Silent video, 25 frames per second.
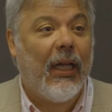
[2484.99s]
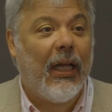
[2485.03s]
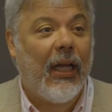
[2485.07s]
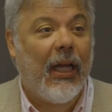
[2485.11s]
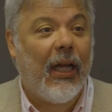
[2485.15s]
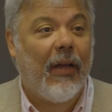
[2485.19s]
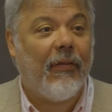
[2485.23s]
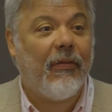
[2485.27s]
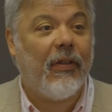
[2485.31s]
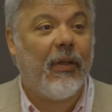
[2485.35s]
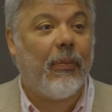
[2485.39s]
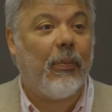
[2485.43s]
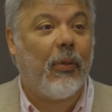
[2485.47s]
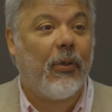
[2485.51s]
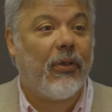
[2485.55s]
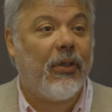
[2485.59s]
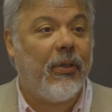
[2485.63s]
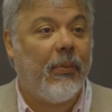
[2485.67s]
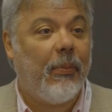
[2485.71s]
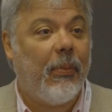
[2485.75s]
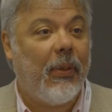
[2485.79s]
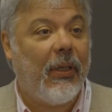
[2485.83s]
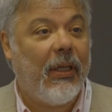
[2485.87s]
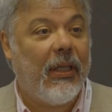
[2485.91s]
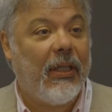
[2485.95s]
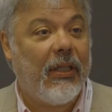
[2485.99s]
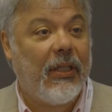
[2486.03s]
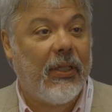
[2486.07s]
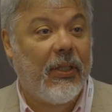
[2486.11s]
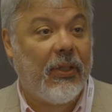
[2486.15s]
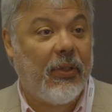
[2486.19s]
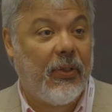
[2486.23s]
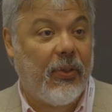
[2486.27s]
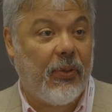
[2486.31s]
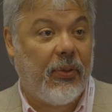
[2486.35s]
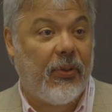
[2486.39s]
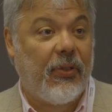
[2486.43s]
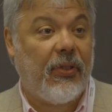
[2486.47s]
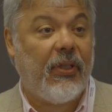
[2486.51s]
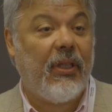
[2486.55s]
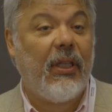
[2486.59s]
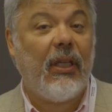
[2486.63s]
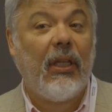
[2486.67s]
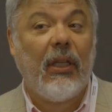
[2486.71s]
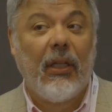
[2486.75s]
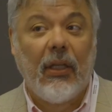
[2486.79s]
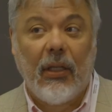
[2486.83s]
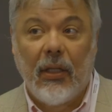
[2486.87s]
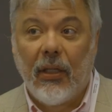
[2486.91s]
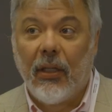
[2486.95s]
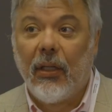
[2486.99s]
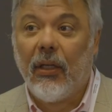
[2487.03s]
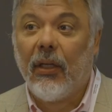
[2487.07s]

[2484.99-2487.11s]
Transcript: have the possibility to see